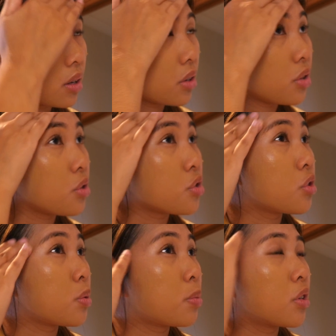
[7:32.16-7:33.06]

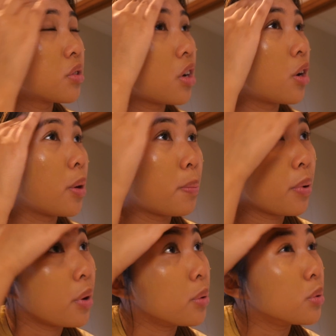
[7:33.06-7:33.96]
YouTubers are
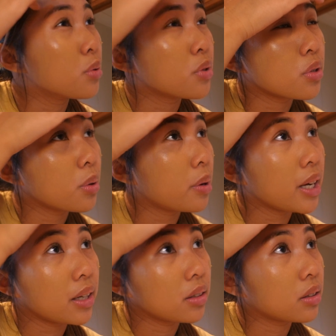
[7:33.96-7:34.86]
opposed to it.